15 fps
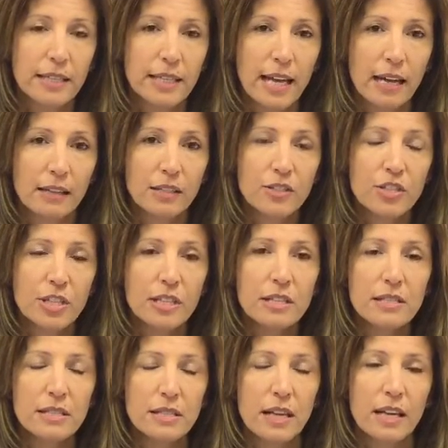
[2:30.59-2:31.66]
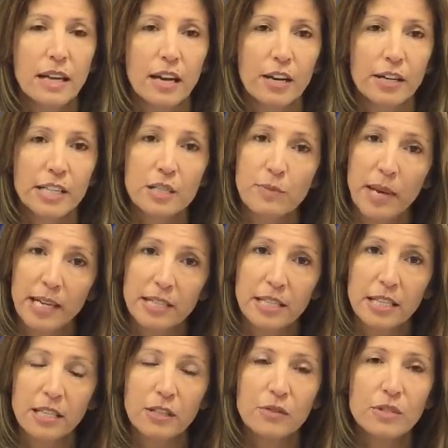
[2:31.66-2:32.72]
Colleges are
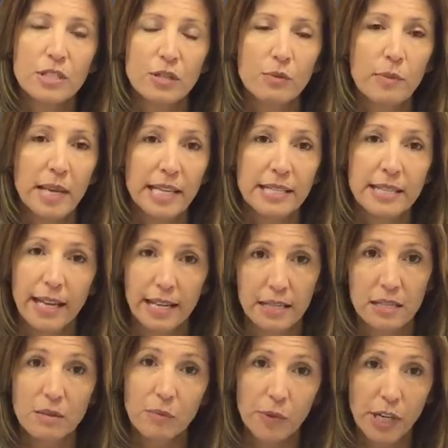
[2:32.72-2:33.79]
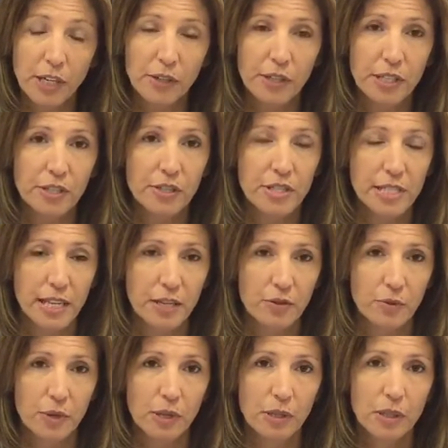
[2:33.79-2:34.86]
expecting you to maintain some rigor in your
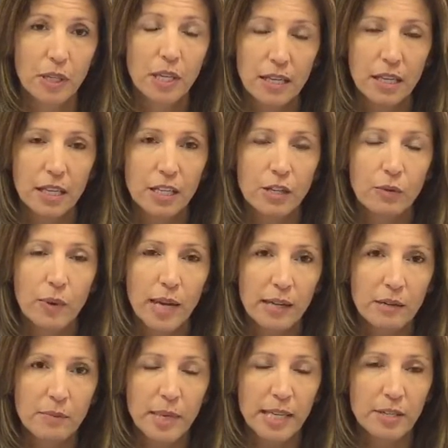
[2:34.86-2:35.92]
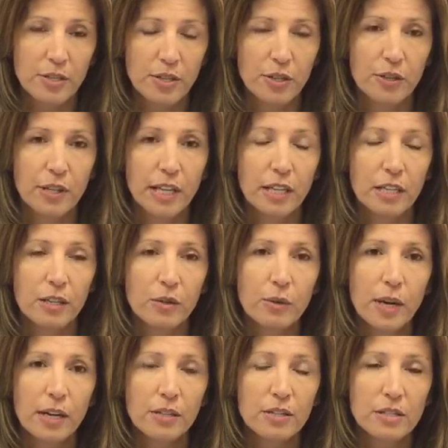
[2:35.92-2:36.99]
schedule. You want to make sure that you
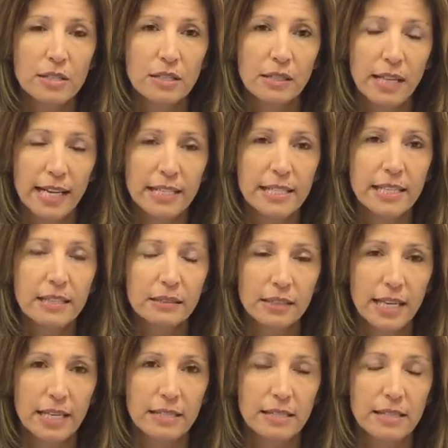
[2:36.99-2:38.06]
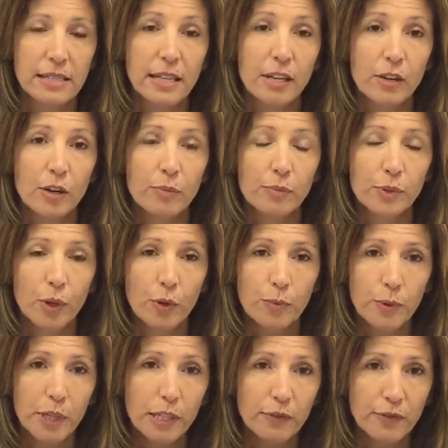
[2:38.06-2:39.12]
are selecting classes that are
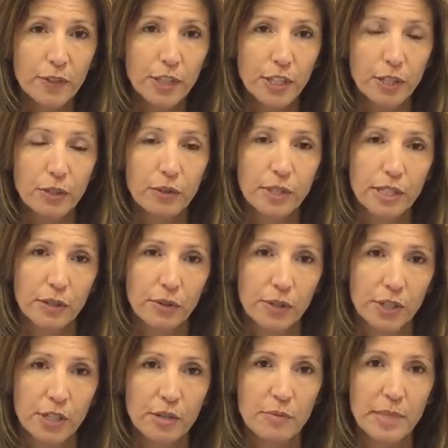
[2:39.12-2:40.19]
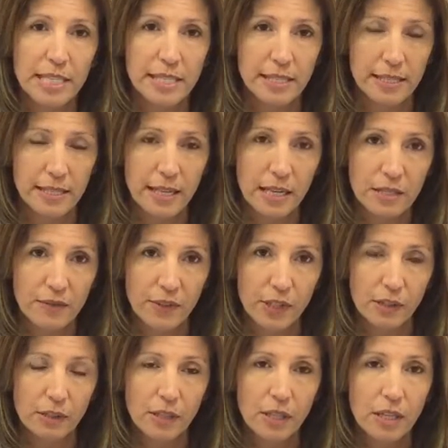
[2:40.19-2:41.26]
appropriate for you in order to be
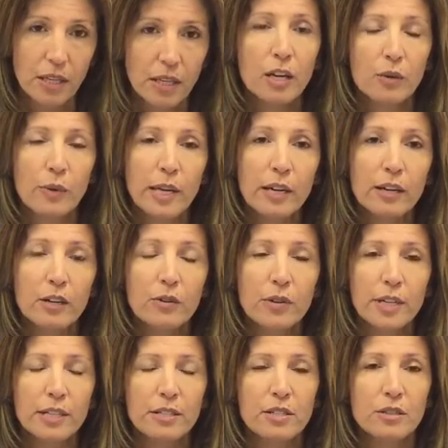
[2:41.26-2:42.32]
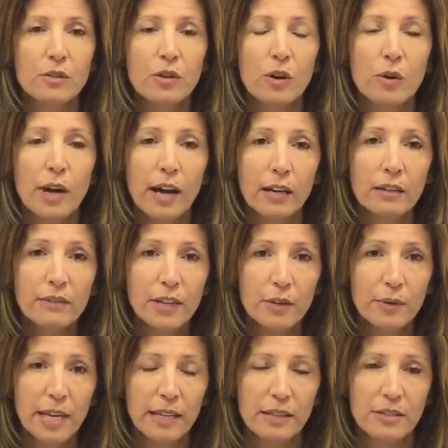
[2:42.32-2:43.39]
successful. We are going to go out of
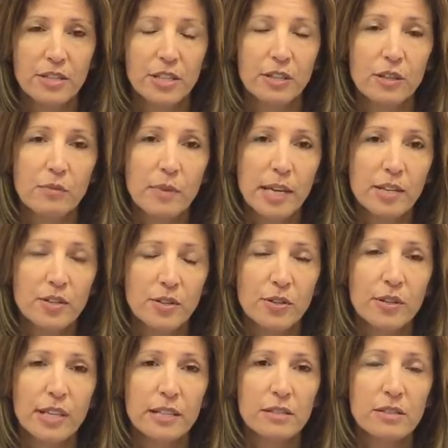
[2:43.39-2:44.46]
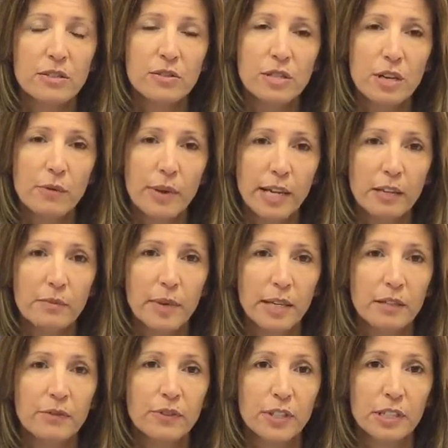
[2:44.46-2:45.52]
our way this year to make sure that students are
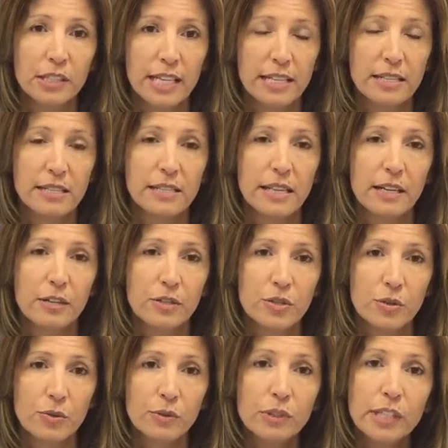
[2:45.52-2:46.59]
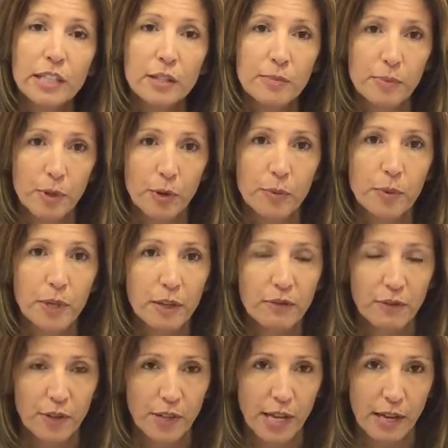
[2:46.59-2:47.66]
recommended for classes that are truly appropriate
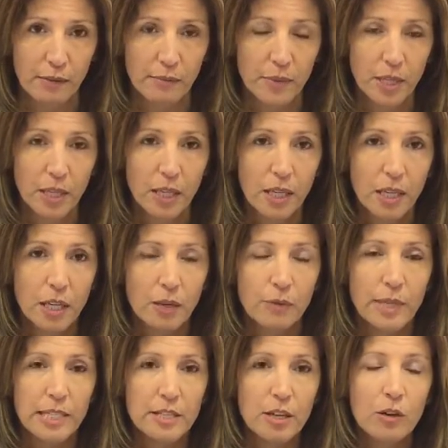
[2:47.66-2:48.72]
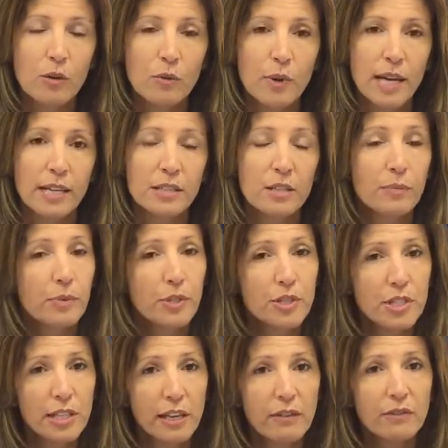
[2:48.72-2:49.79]
for them. We don't want to
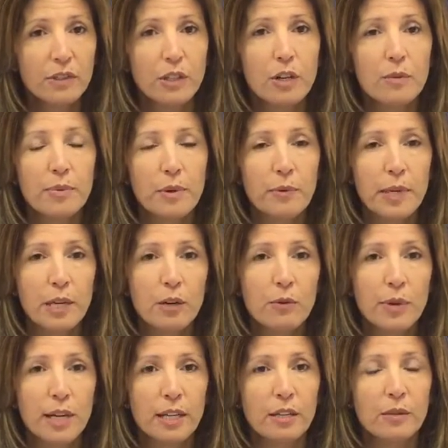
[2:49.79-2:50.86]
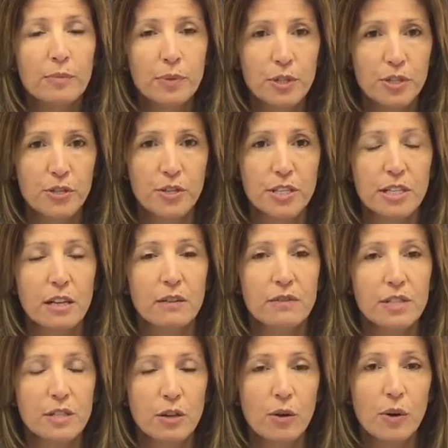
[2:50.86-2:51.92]
push the envelope, and we don't want you to push yourself
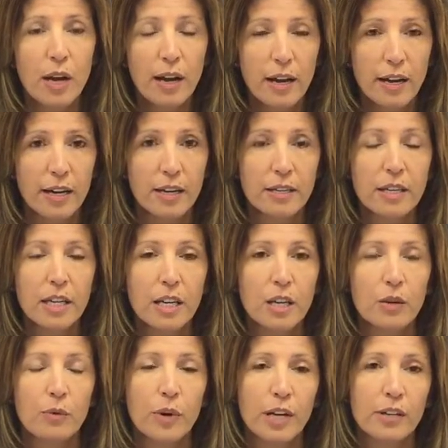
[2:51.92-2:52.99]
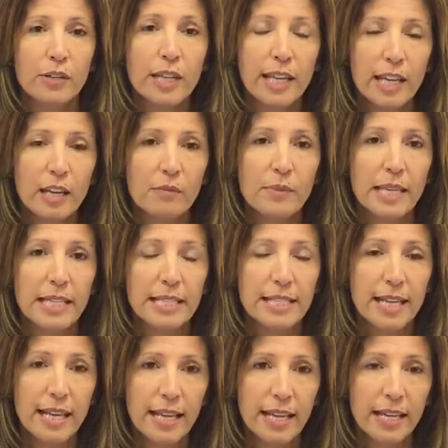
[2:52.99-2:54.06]
so hard where you can't
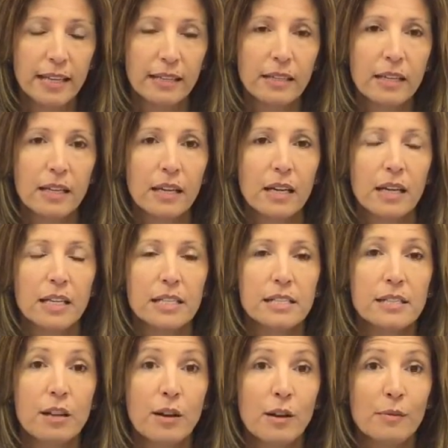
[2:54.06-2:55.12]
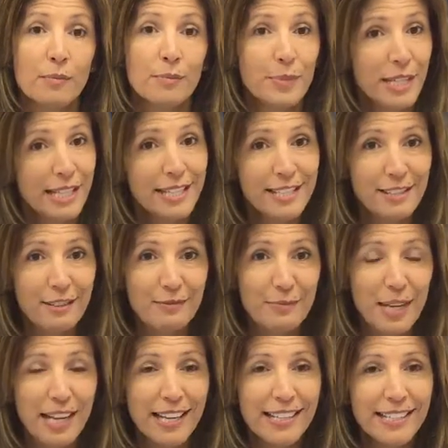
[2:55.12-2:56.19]
maintain some peace of
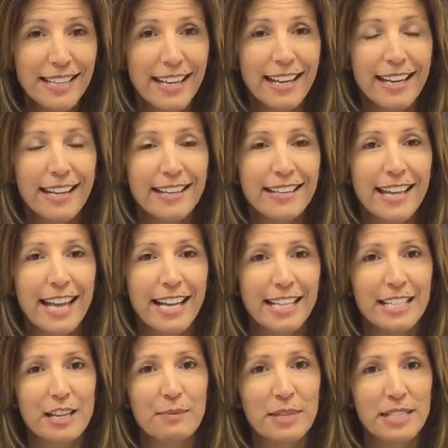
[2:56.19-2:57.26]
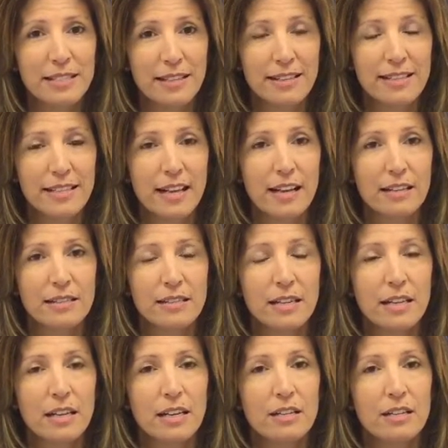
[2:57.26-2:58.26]
mind and academic success.